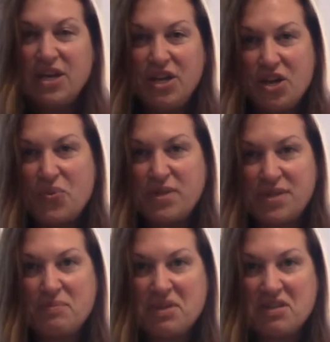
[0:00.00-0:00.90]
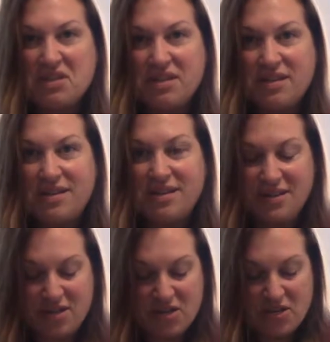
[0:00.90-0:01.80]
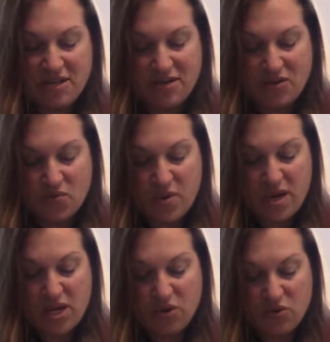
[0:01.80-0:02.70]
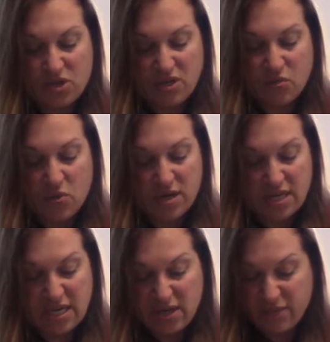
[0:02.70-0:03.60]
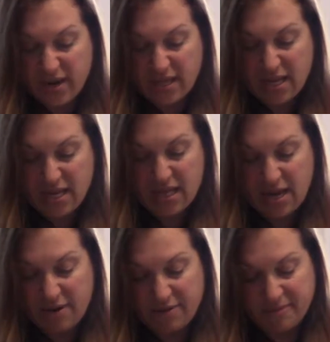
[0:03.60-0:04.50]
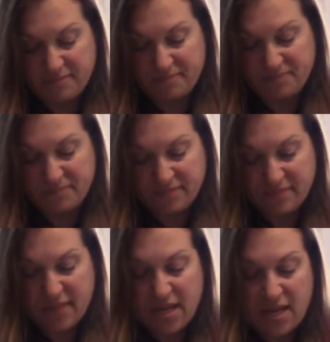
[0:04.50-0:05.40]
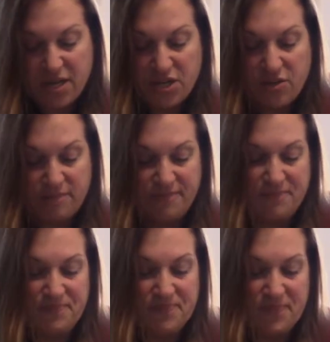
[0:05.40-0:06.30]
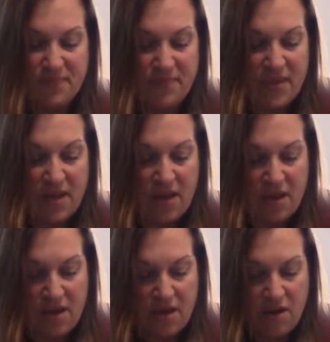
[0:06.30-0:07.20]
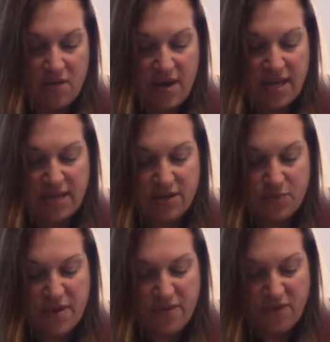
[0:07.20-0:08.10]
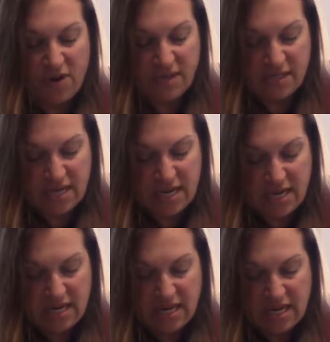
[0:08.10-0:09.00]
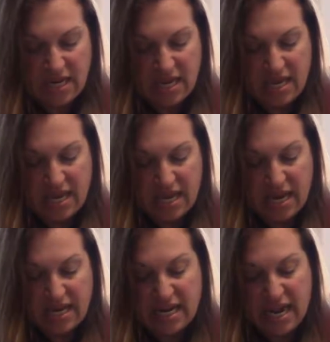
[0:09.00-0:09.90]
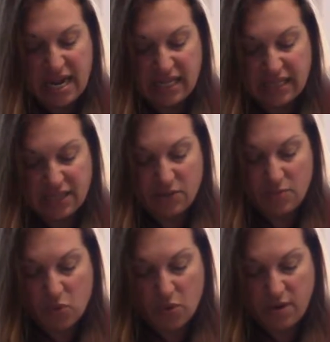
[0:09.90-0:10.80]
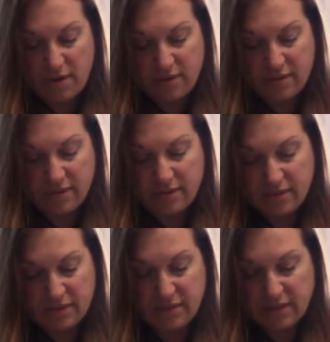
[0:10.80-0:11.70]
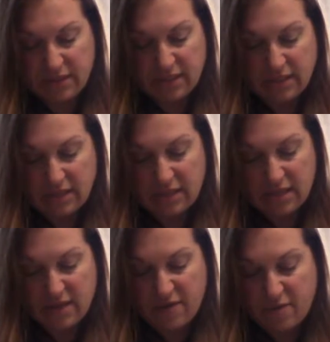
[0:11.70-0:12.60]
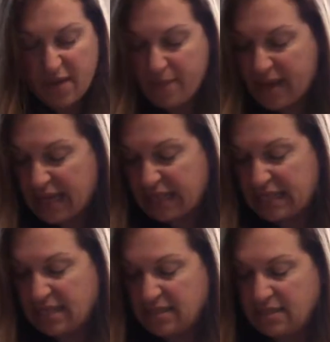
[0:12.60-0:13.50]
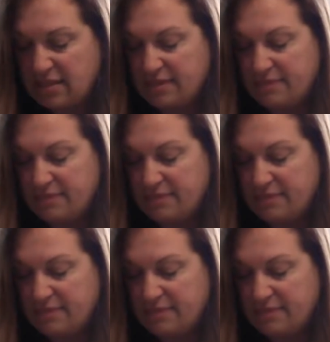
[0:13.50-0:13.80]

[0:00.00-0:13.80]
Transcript: You know when something's good, when you just want to eat it right then and there. And I do. All right, there's my frosting. And I can add a little more of my Baileys.